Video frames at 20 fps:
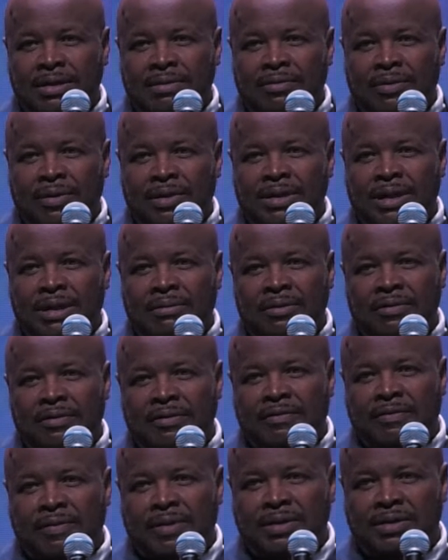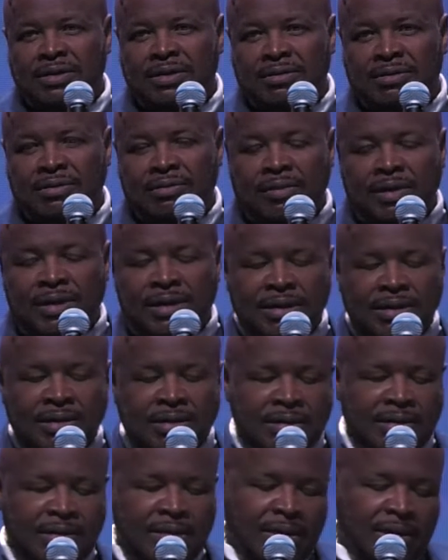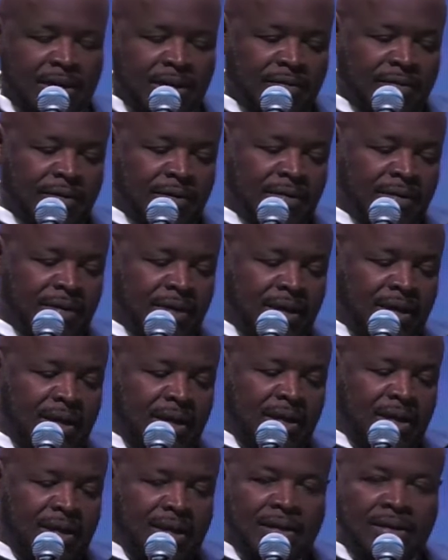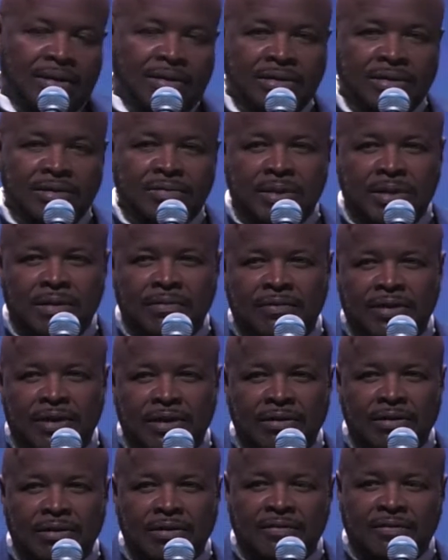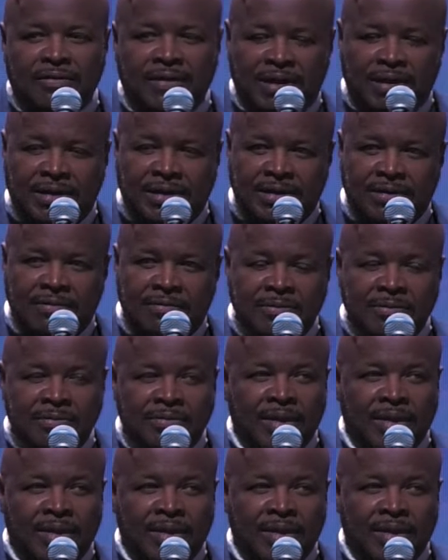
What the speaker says: what type of information do we need to deliver, and I know it's been very effective.